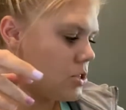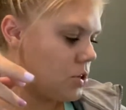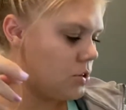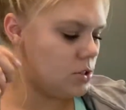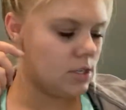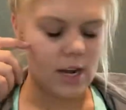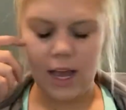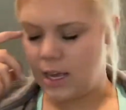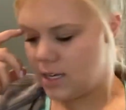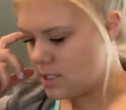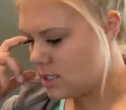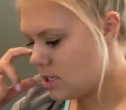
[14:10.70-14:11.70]
those are
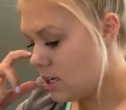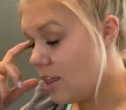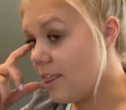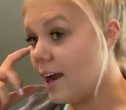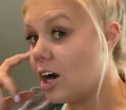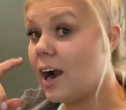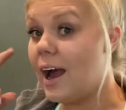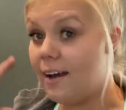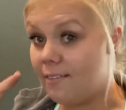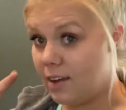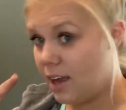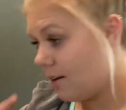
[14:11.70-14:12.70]
nice. They are
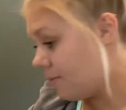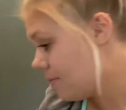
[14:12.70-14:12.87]
heavy.